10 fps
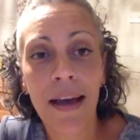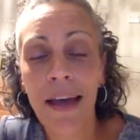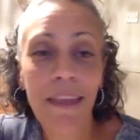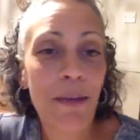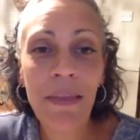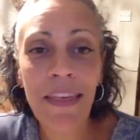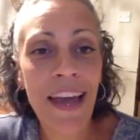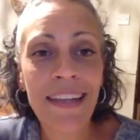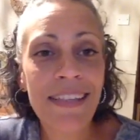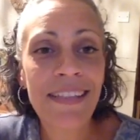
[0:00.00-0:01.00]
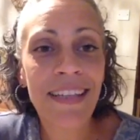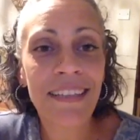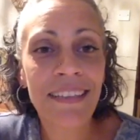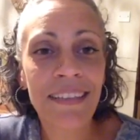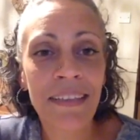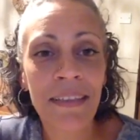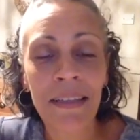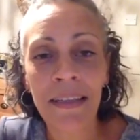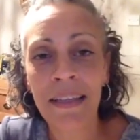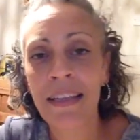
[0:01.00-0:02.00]
And they were there listening.
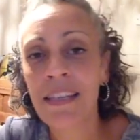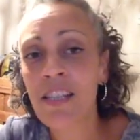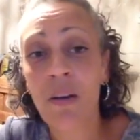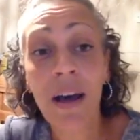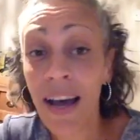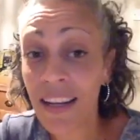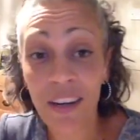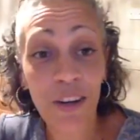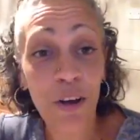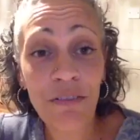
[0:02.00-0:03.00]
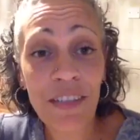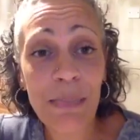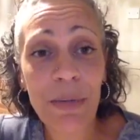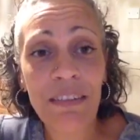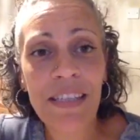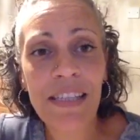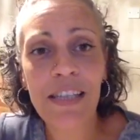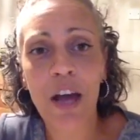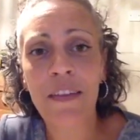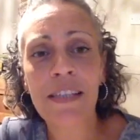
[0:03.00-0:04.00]
So I had a lot of
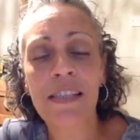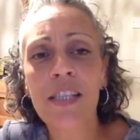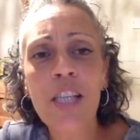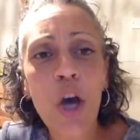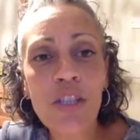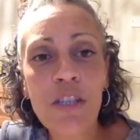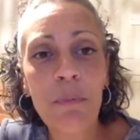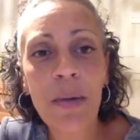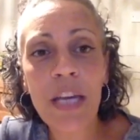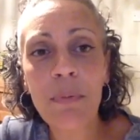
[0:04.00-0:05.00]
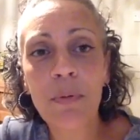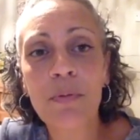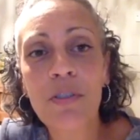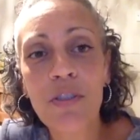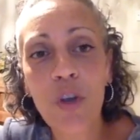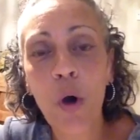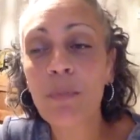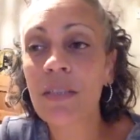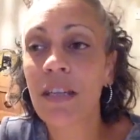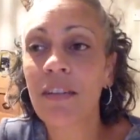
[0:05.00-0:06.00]
experiences like this. Lots of people
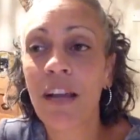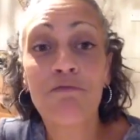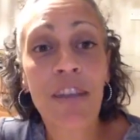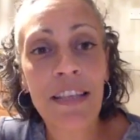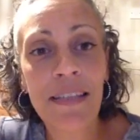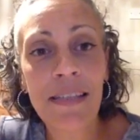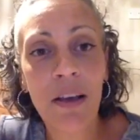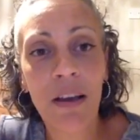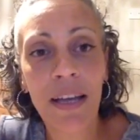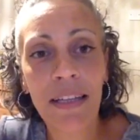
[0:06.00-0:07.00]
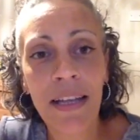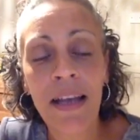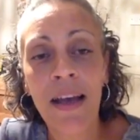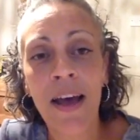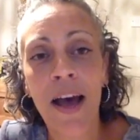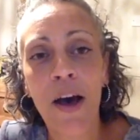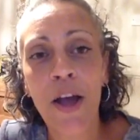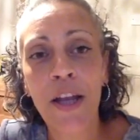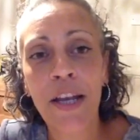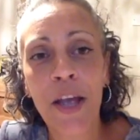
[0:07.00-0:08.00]
stopped and read the sign
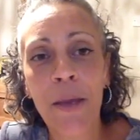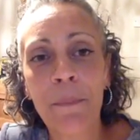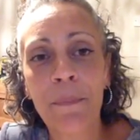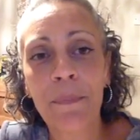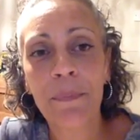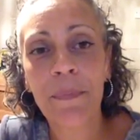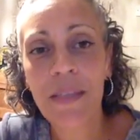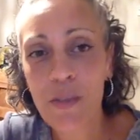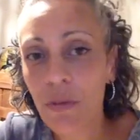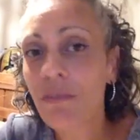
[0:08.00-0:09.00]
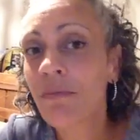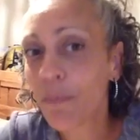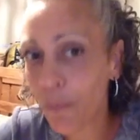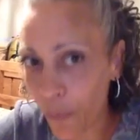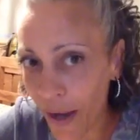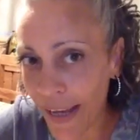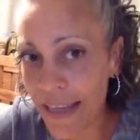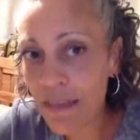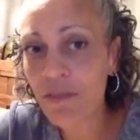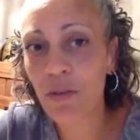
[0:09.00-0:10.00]
and sort of
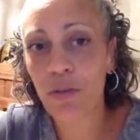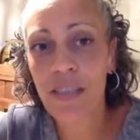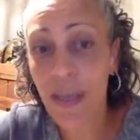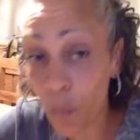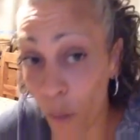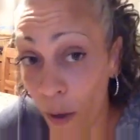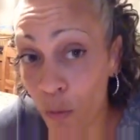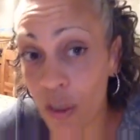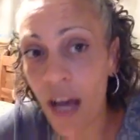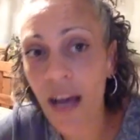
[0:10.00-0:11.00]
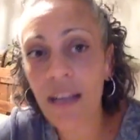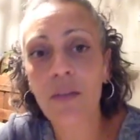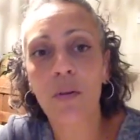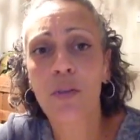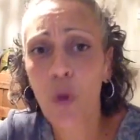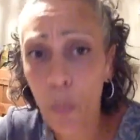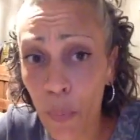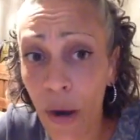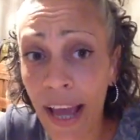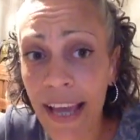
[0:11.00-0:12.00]
waved or said, well done, or you're
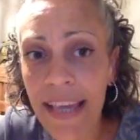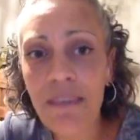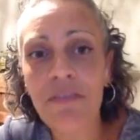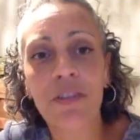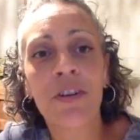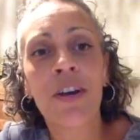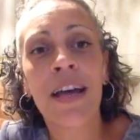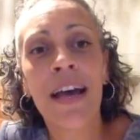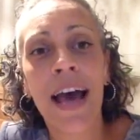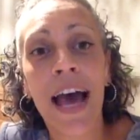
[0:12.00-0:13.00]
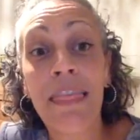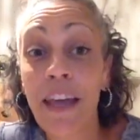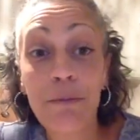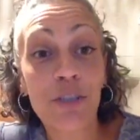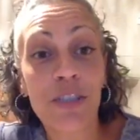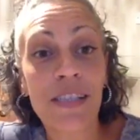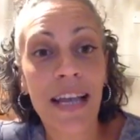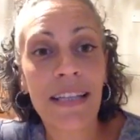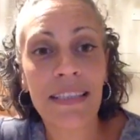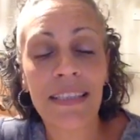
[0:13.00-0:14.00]
brave, or, and they were just
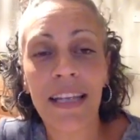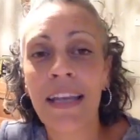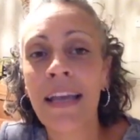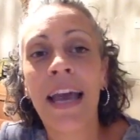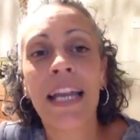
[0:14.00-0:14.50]
standing there.